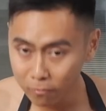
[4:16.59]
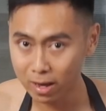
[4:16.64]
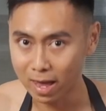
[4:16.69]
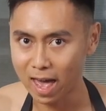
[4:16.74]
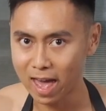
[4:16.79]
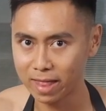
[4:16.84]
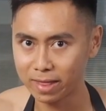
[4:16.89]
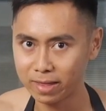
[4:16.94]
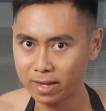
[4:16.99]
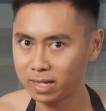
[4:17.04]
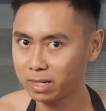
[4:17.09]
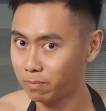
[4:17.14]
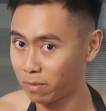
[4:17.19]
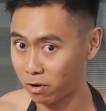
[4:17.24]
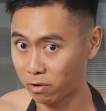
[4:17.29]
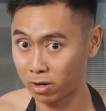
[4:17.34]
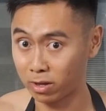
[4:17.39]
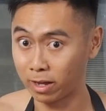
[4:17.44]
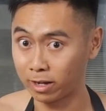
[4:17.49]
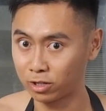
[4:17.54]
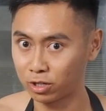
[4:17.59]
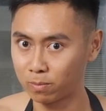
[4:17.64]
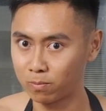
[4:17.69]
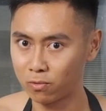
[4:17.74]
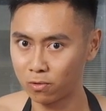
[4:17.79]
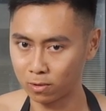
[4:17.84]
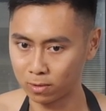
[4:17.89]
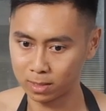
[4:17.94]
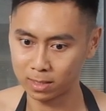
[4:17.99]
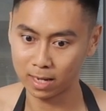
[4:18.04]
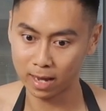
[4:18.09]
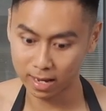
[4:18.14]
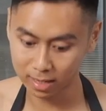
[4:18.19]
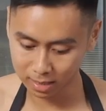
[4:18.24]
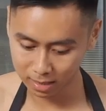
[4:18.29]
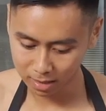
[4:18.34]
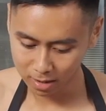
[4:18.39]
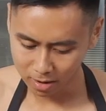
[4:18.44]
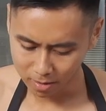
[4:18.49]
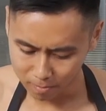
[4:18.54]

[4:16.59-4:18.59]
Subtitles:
we end this marination process,